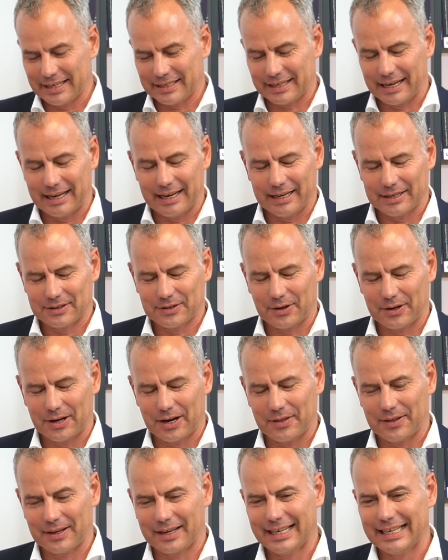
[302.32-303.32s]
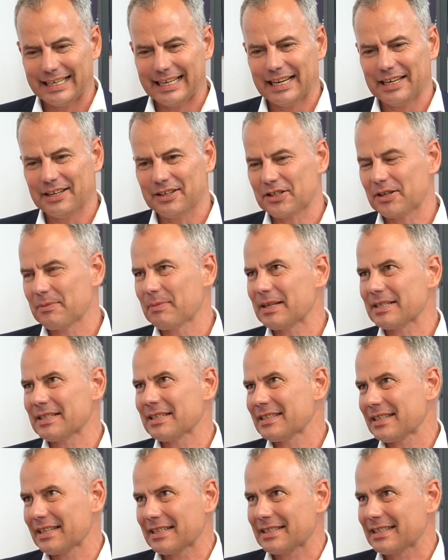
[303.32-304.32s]
uh, sorry, on the clean energy
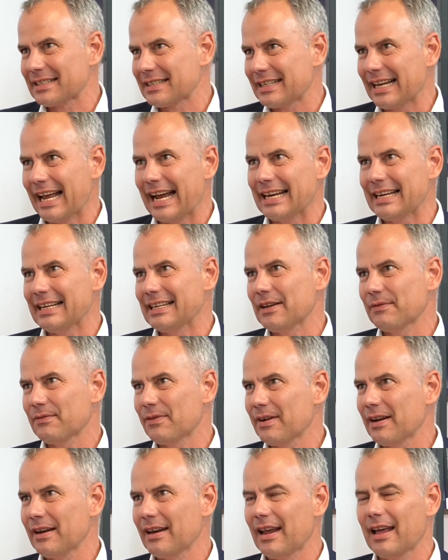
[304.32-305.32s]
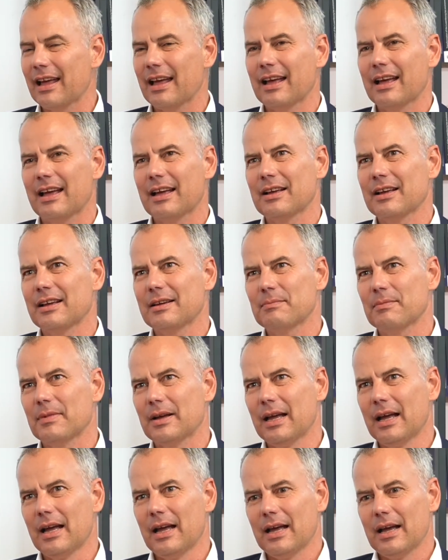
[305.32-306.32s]
business, it's a slightly different uh,
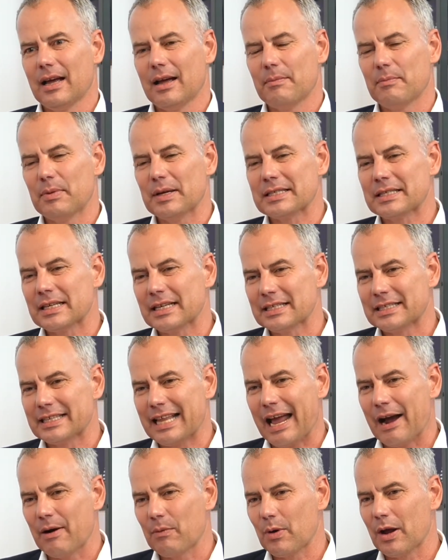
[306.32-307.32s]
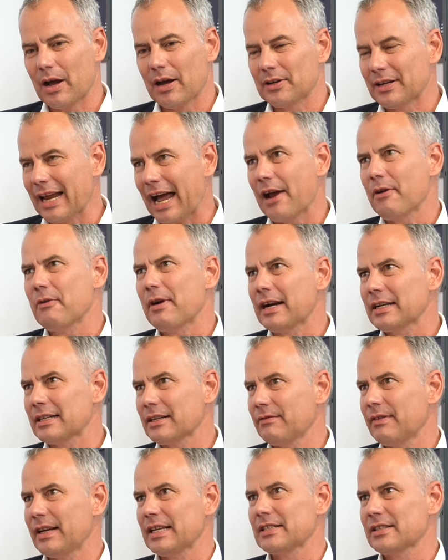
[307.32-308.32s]
uh, business. There, we are a direct
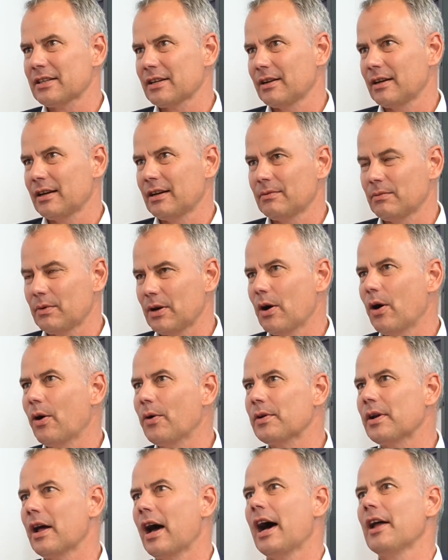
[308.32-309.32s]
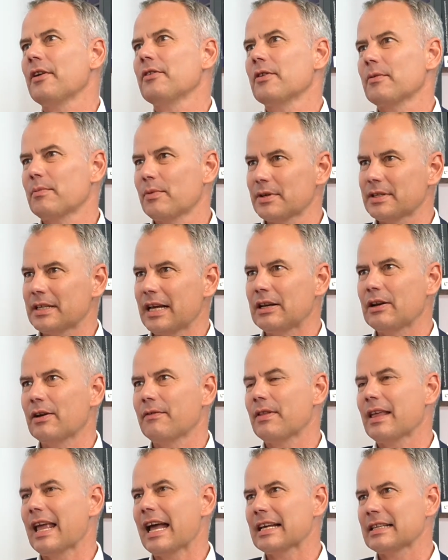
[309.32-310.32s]
investor. We own 100% of
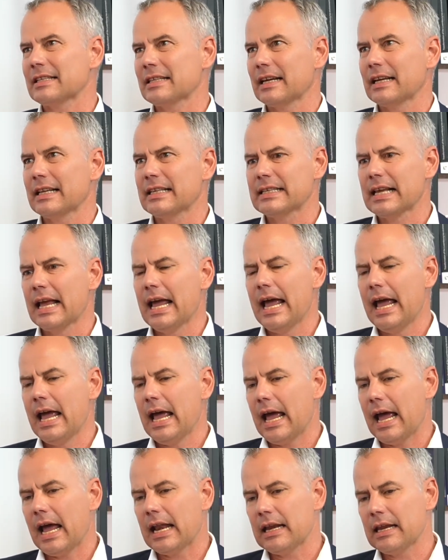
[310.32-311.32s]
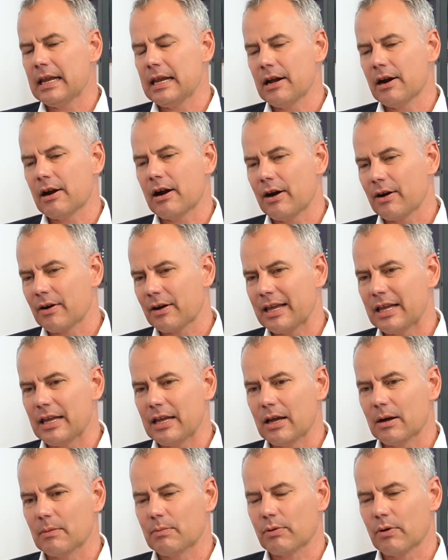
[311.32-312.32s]
the assets, and here our key
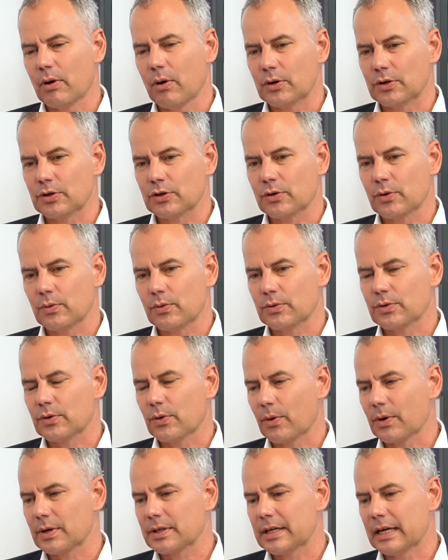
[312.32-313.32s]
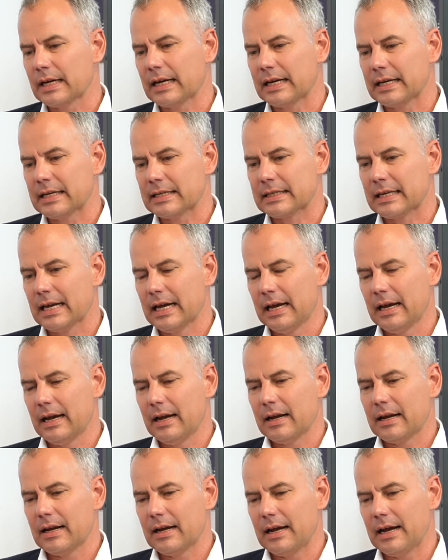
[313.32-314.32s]
approach to sourcing is
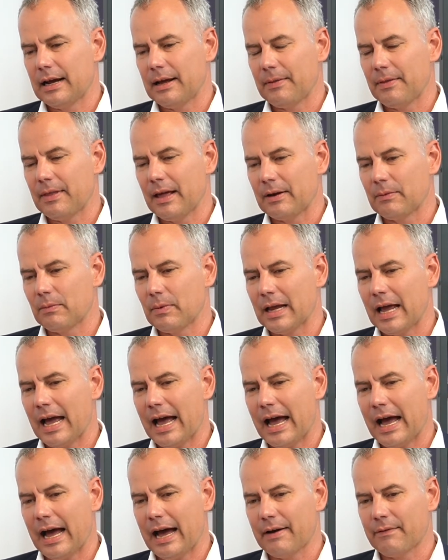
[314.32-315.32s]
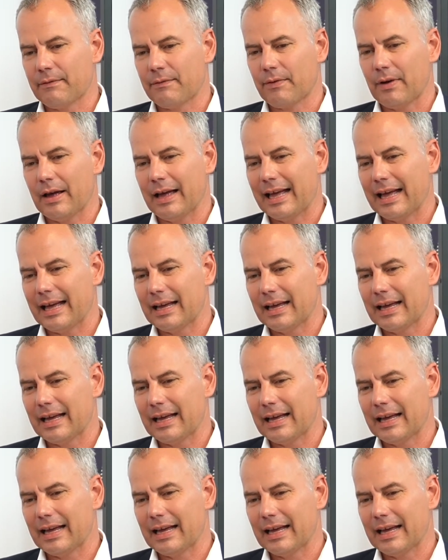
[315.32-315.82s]
uh, that we have uh,